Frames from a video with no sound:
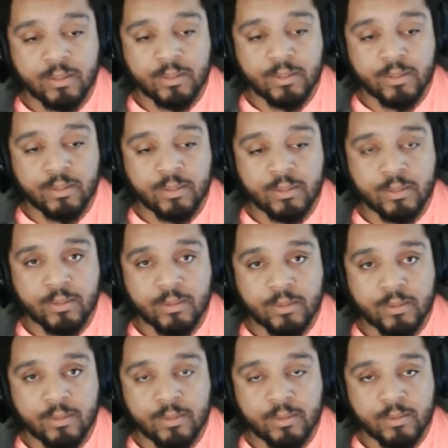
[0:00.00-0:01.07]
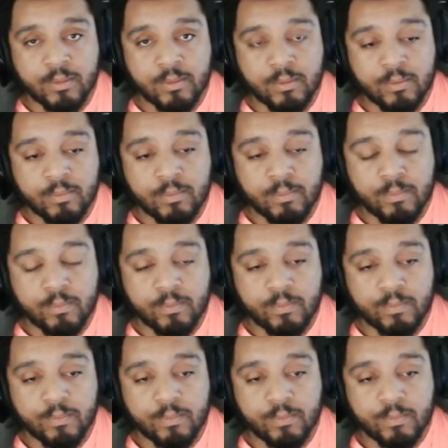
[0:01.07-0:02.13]

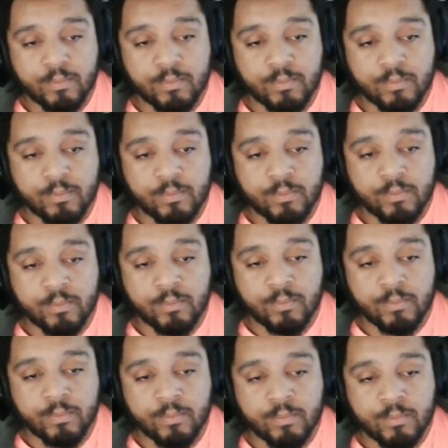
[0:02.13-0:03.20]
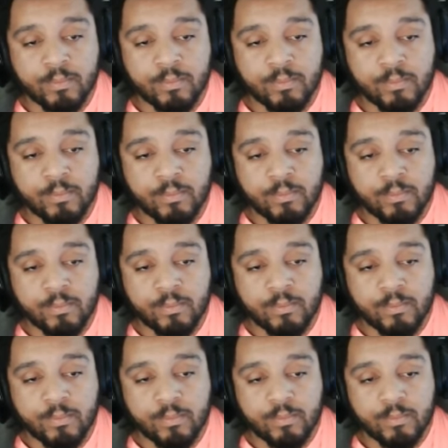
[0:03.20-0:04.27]

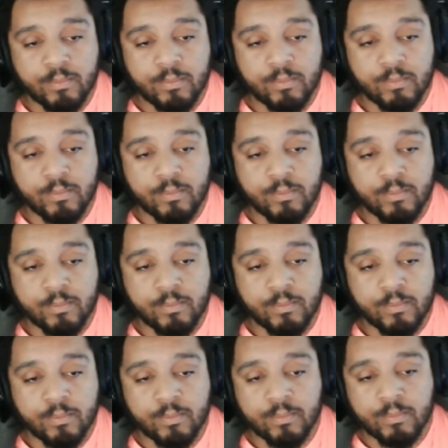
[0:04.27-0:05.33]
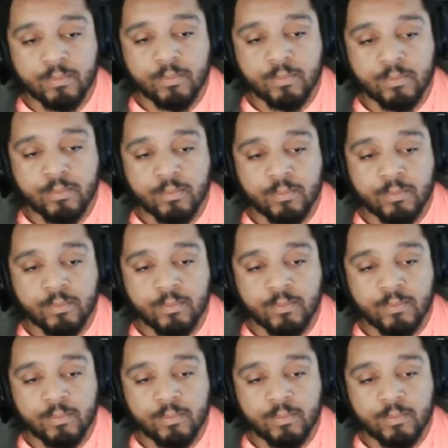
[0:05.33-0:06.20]
The person shown says nothing.